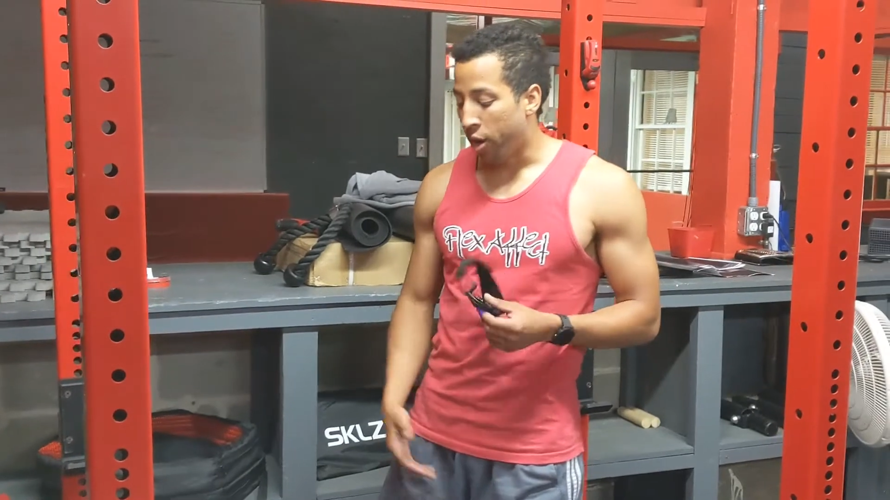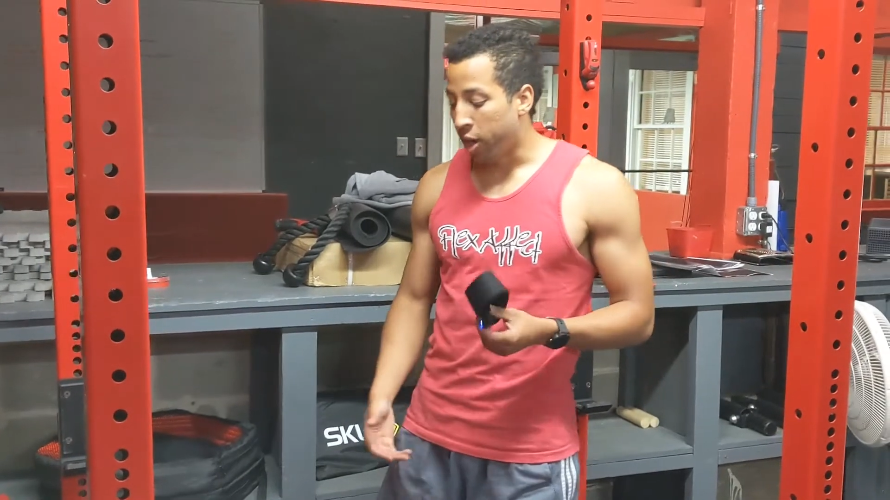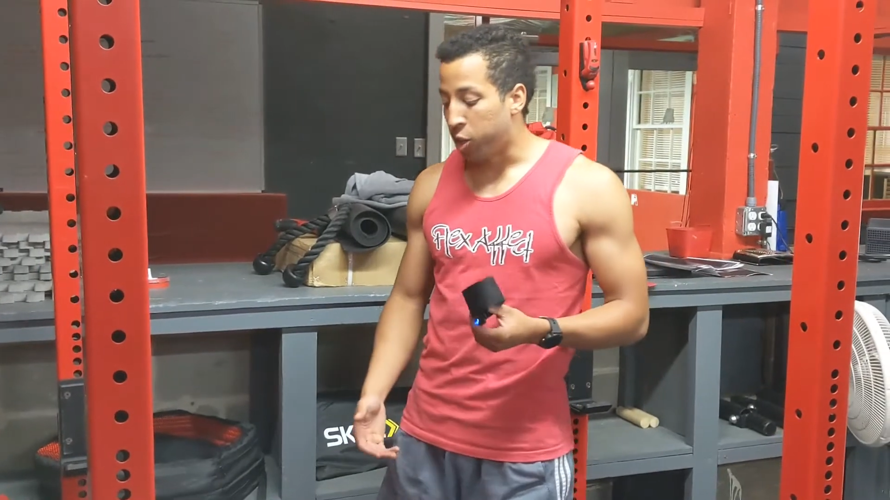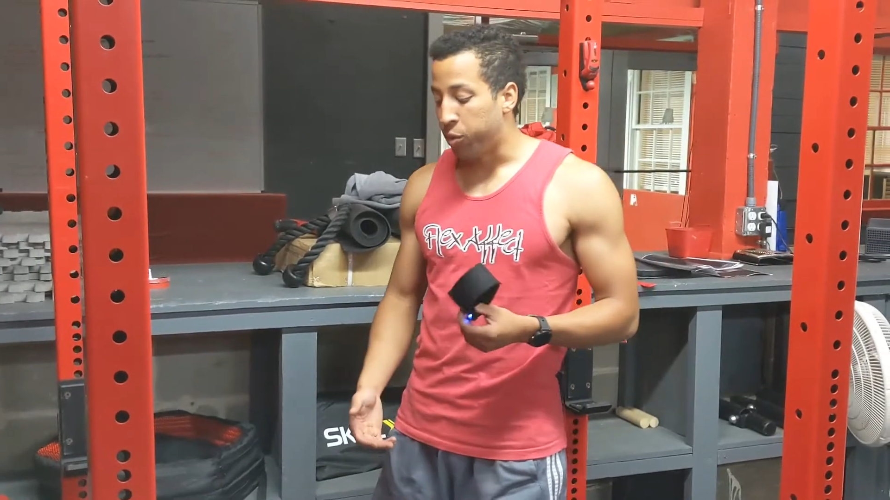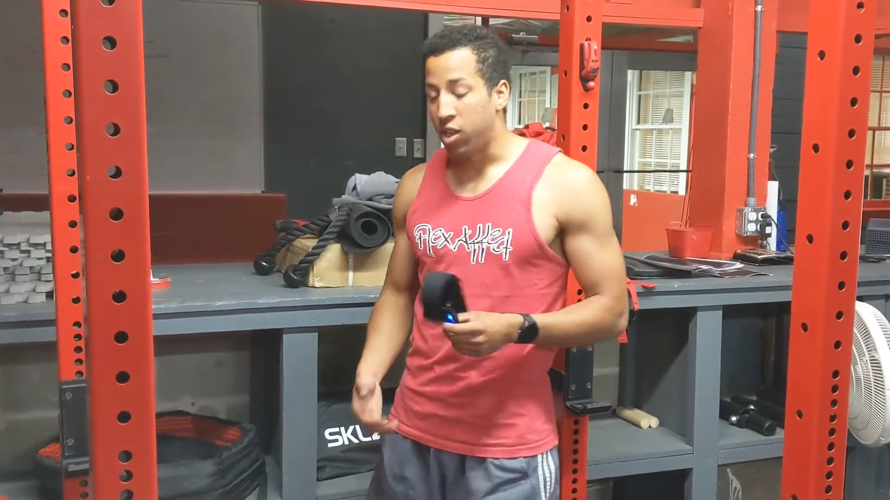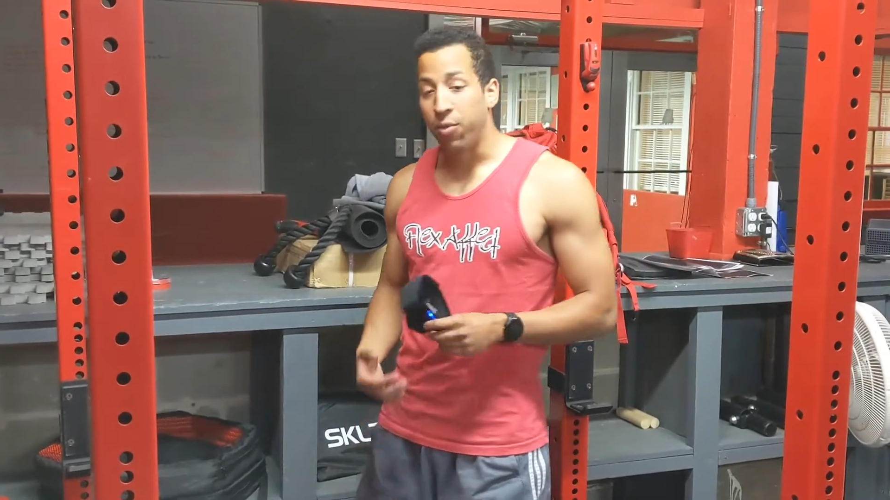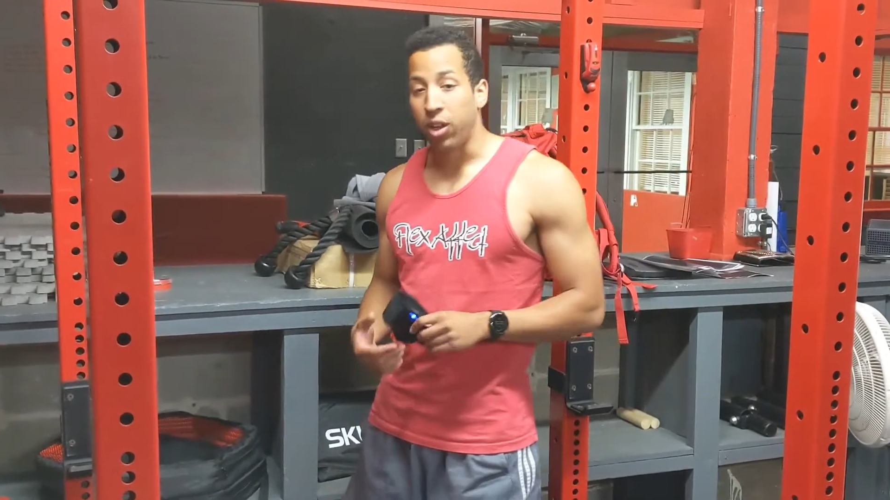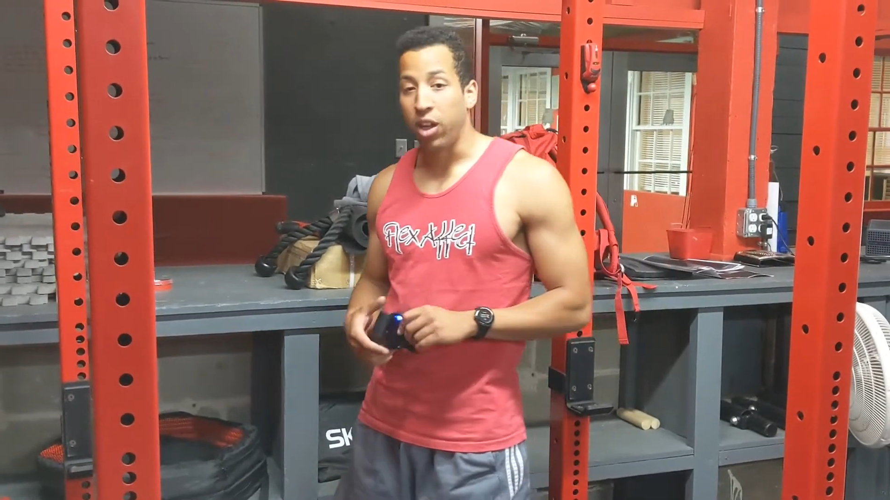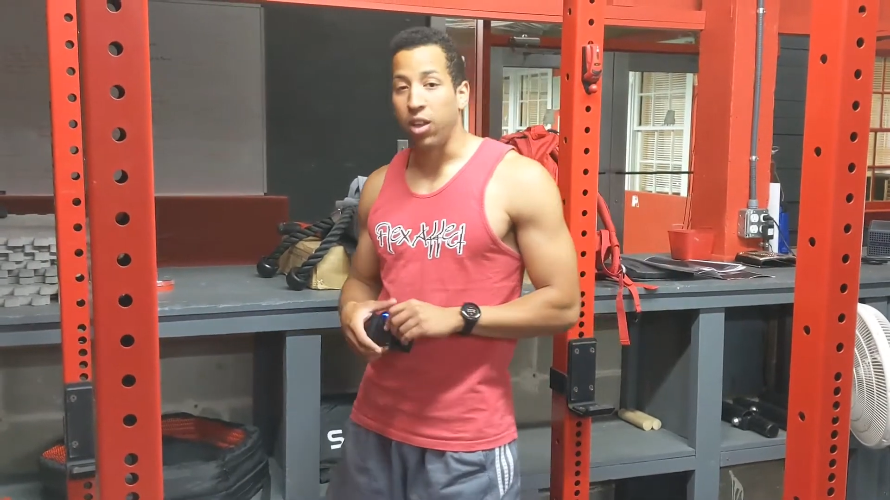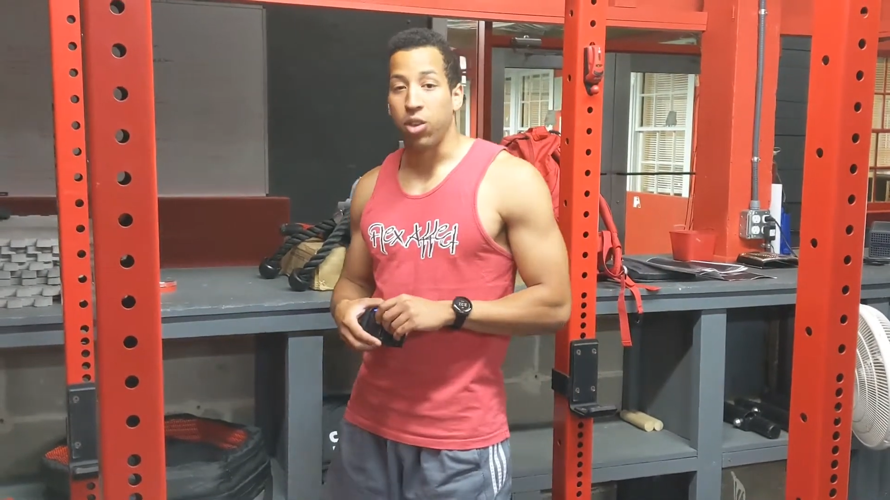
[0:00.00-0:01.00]
We're going to
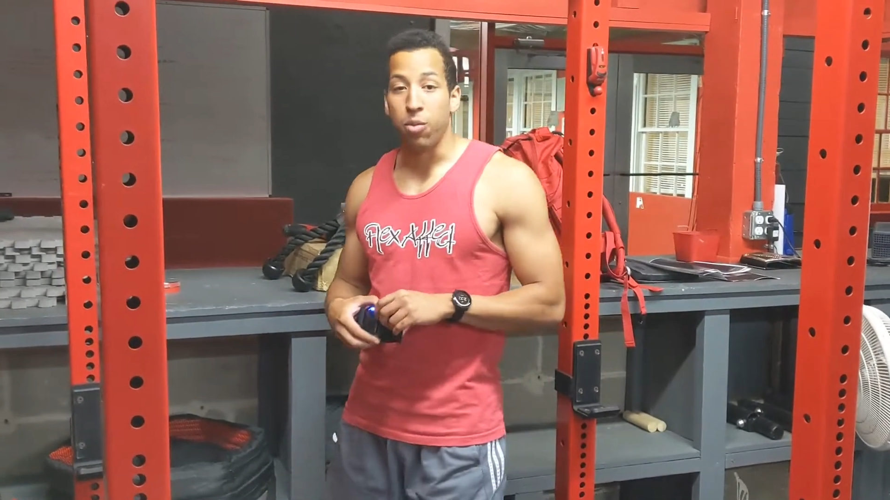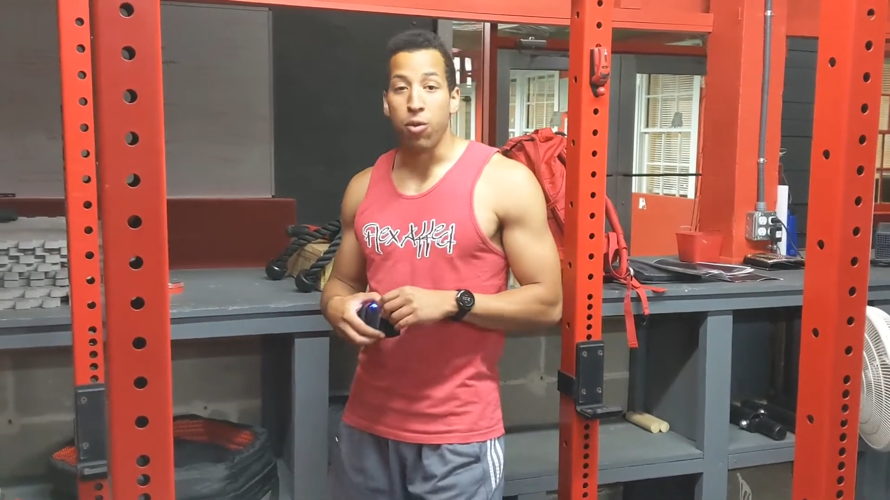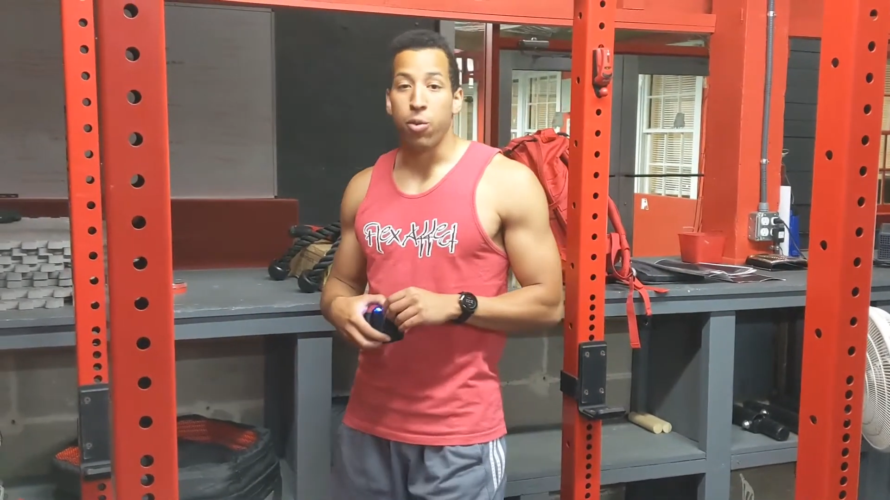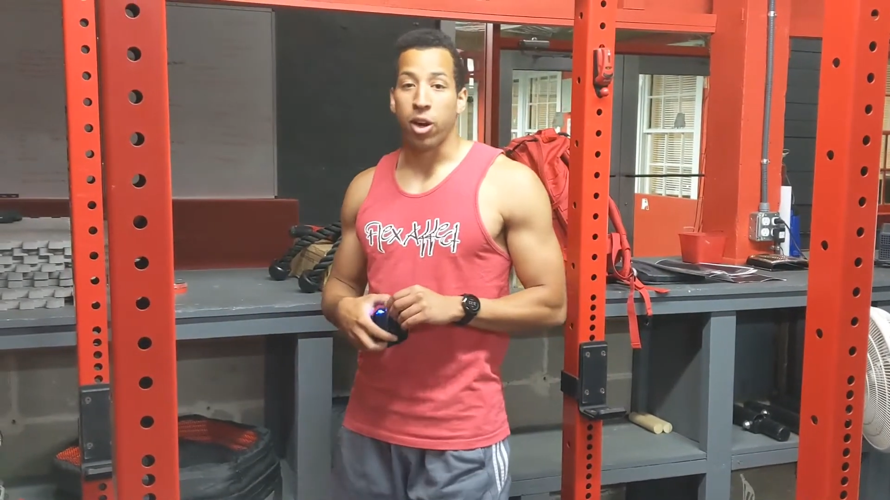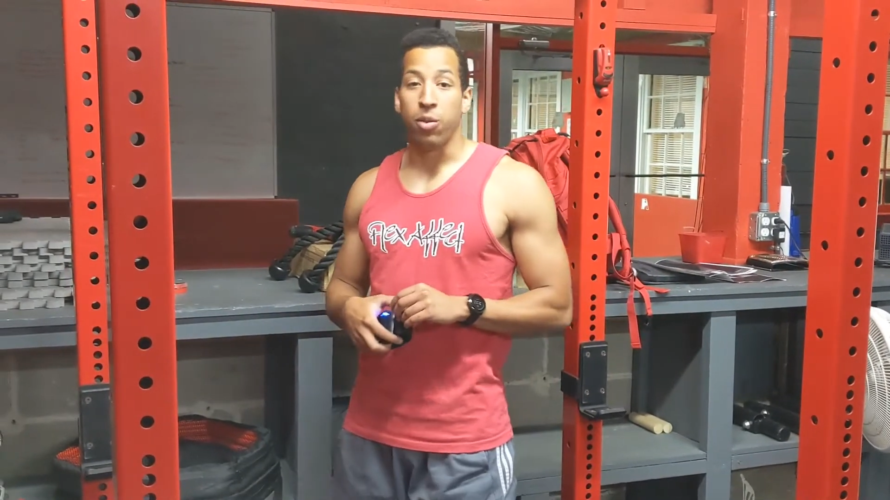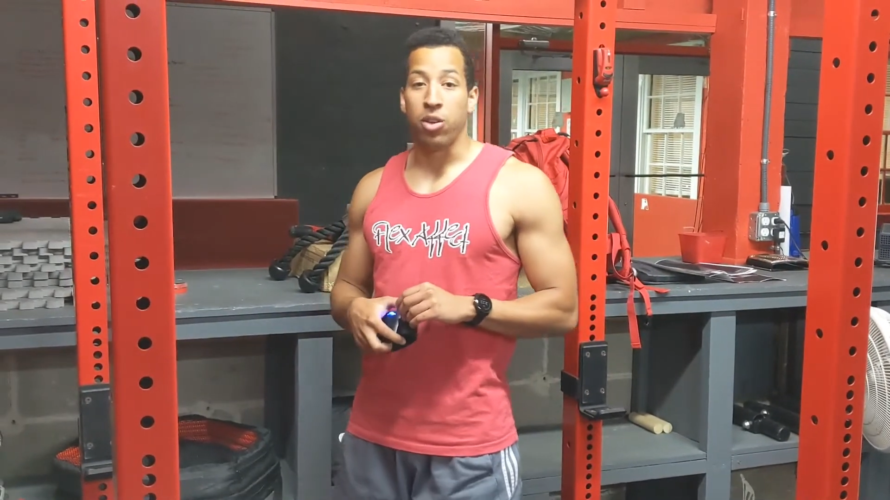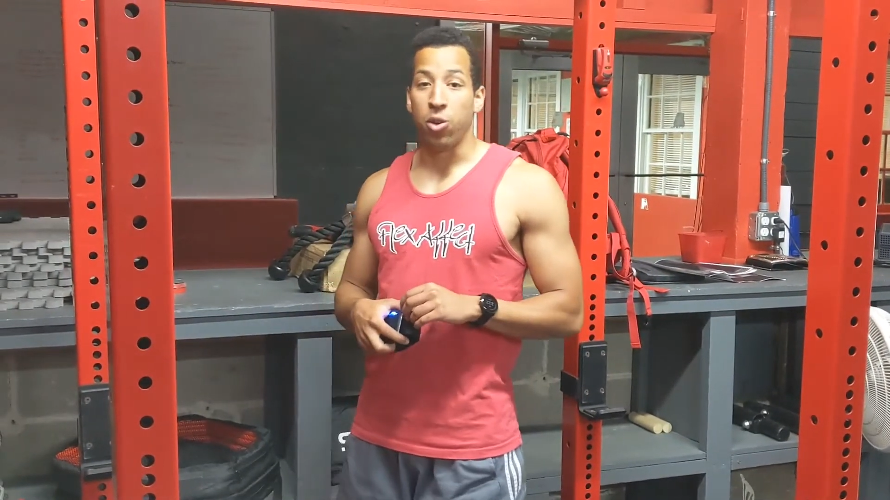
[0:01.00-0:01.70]
specifically, the move we're going to be